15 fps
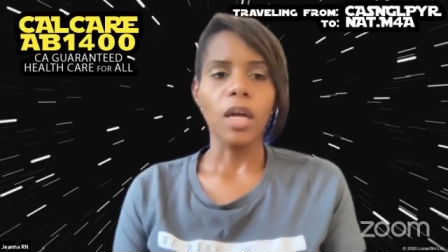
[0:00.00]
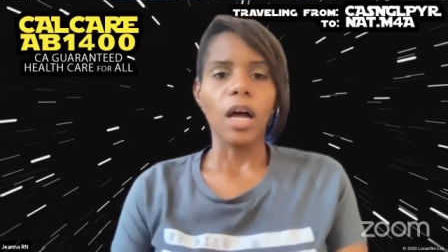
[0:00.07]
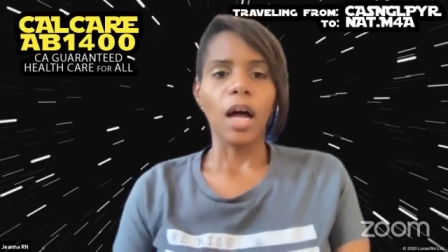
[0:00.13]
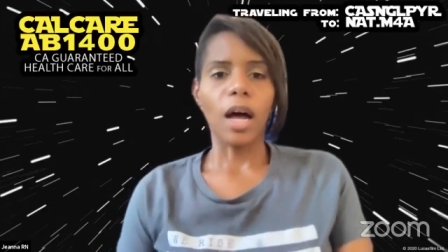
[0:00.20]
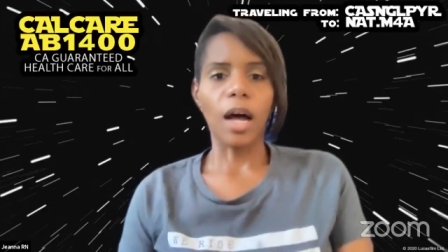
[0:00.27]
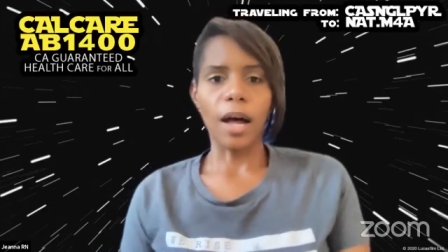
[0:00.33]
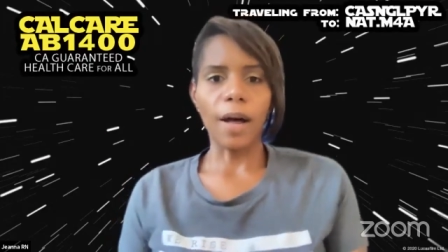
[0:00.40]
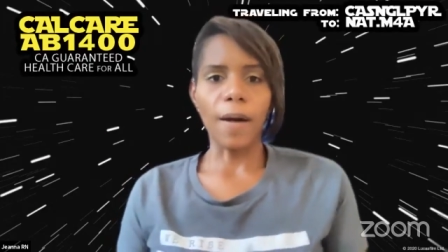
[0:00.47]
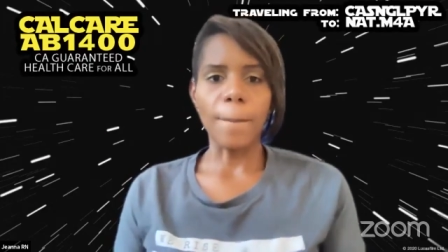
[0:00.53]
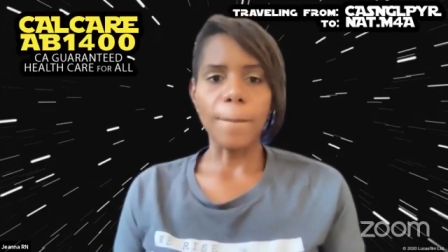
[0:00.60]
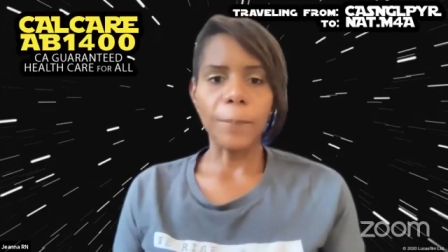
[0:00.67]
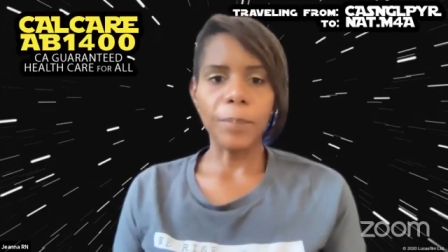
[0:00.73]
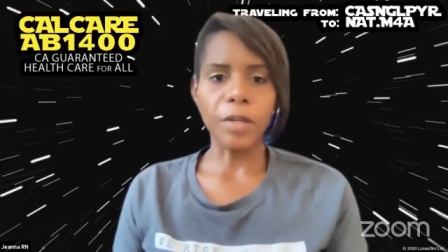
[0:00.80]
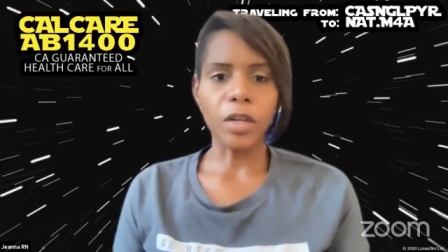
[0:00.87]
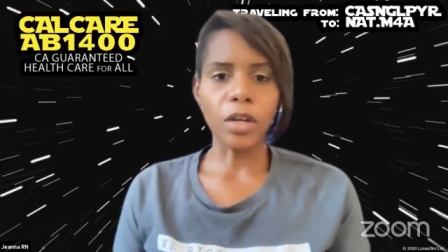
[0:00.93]

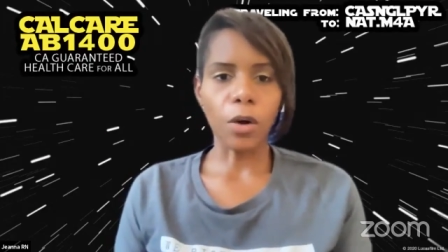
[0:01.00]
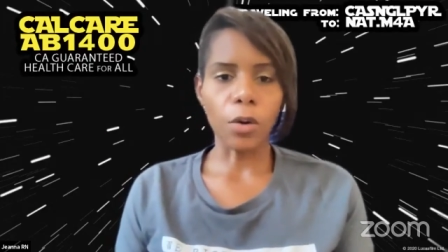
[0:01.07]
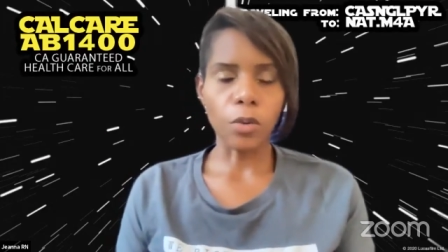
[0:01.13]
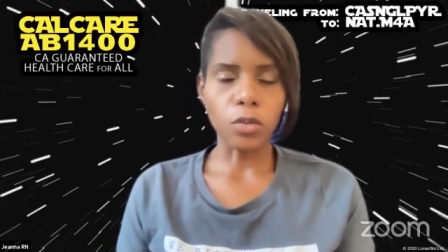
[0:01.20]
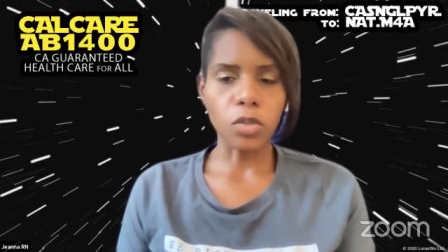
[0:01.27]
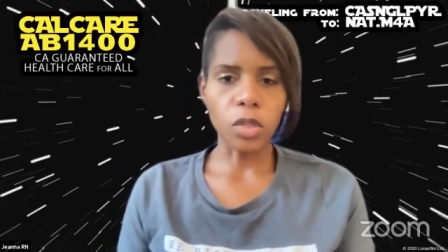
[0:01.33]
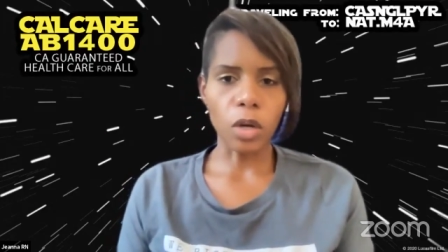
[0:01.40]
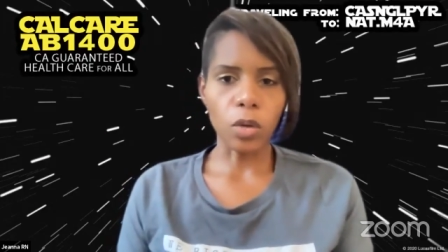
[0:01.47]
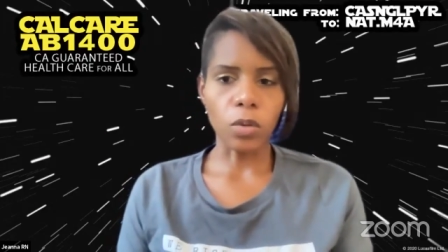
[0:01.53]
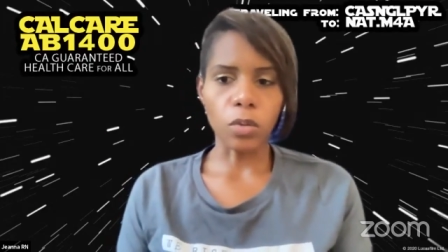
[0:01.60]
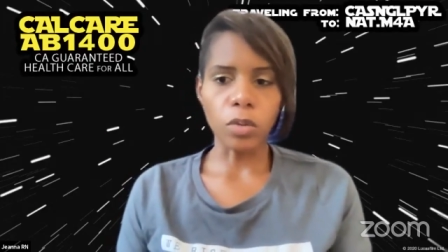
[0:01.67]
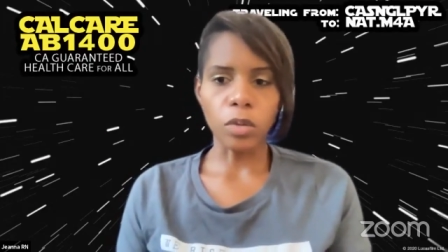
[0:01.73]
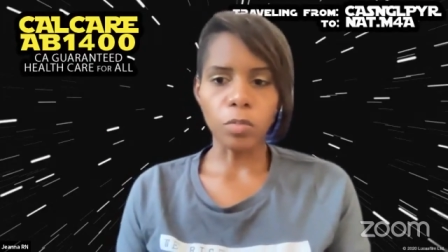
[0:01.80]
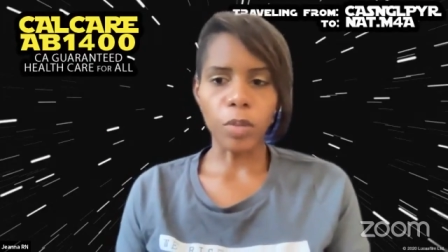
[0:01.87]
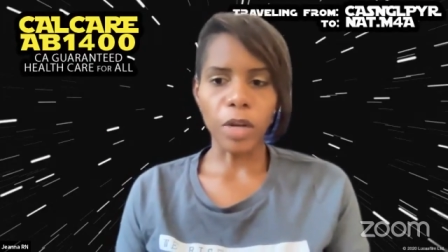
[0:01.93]
You know,
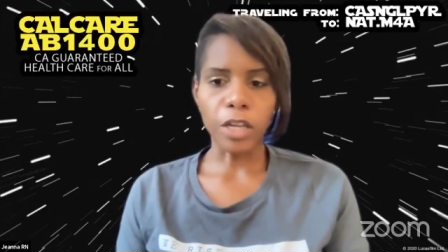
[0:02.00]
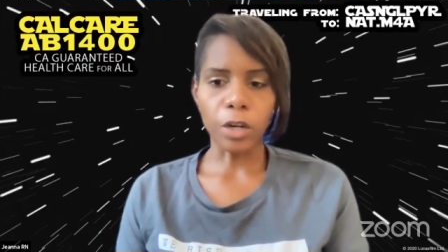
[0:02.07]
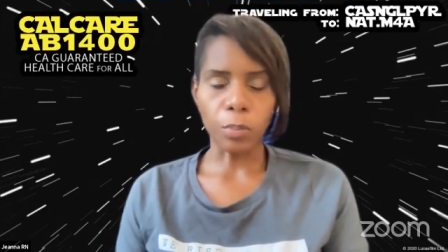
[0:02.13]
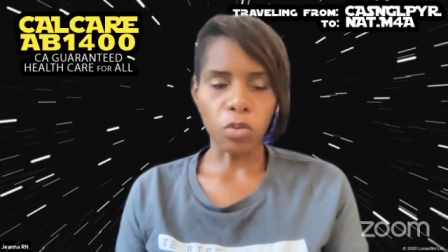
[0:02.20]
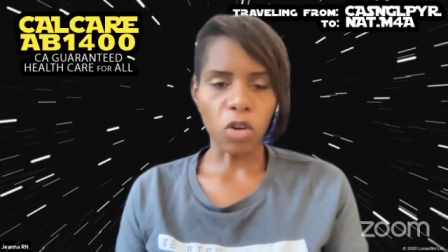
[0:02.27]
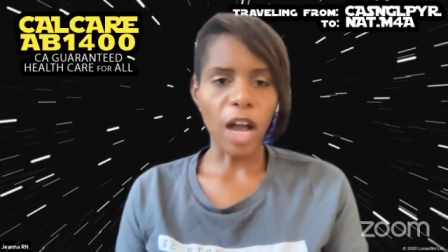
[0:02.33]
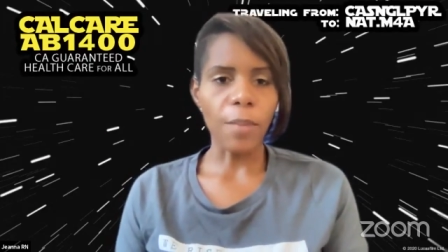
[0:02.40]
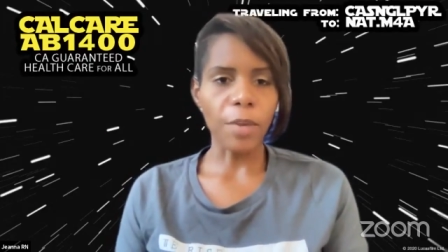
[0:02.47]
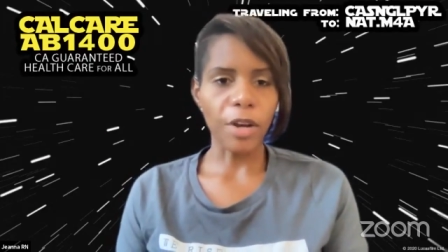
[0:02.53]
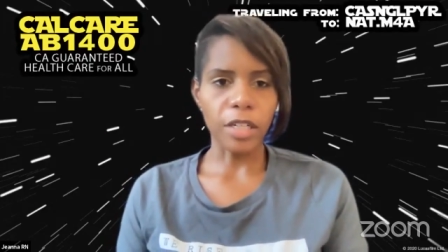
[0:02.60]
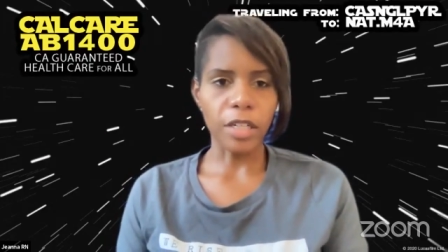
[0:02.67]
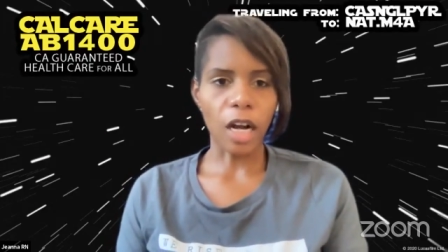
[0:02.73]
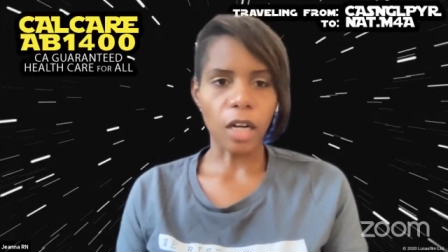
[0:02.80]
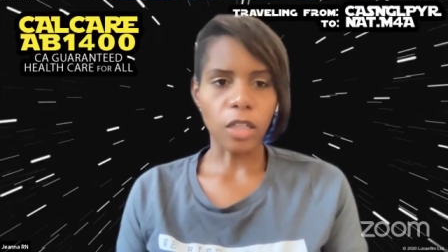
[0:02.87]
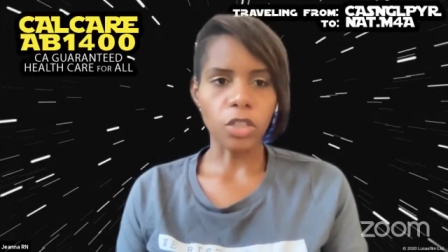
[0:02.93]
so, but your primary
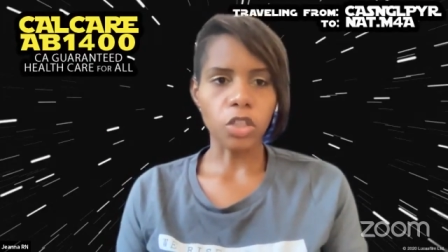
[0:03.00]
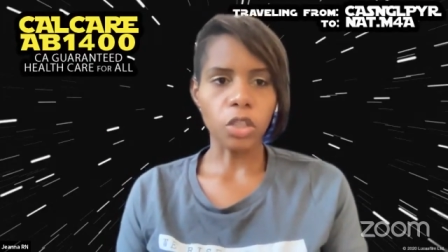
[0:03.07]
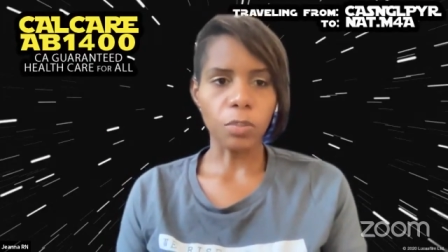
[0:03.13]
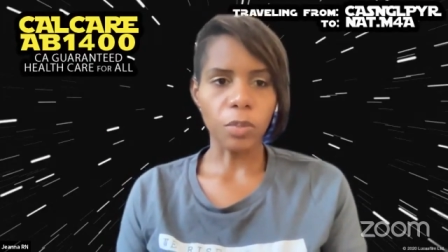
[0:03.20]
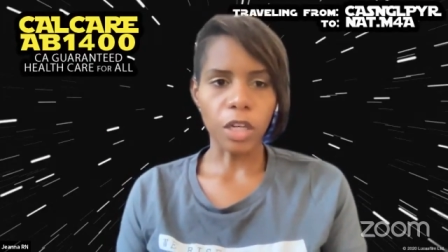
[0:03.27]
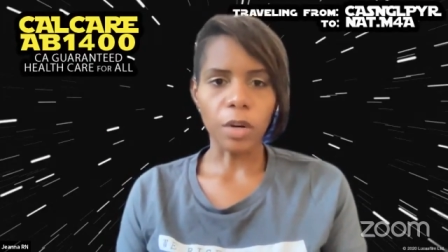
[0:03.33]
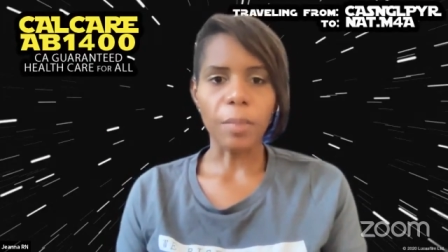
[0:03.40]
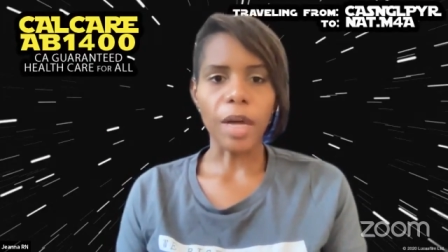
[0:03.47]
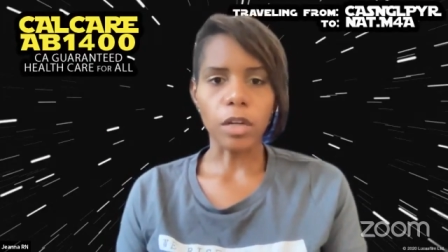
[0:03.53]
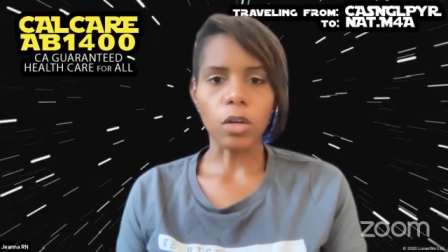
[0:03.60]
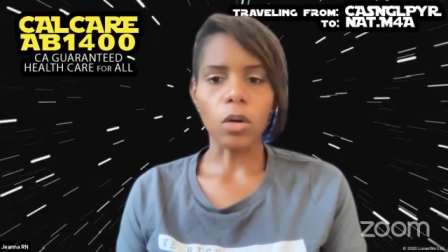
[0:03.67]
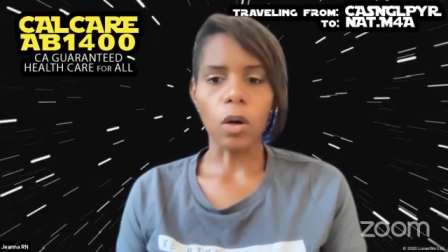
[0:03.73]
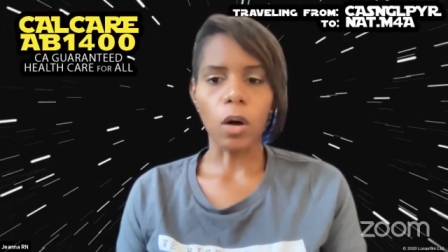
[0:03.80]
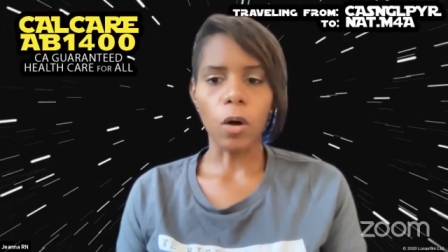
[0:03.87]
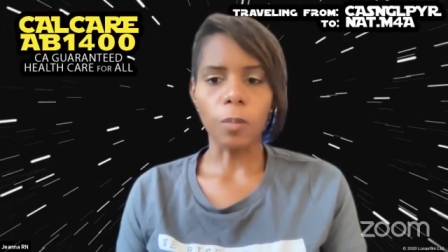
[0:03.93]
doctor should be your
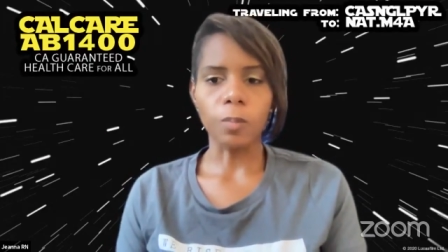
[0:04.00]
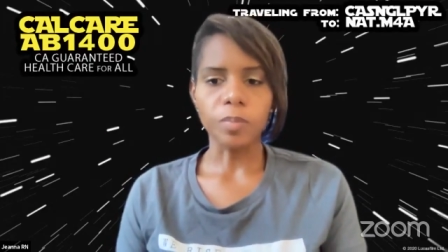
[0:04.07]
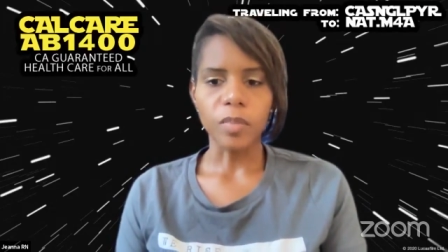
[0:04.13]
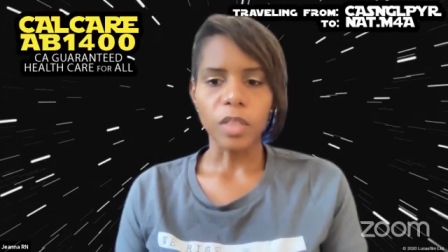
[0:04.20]
medical home.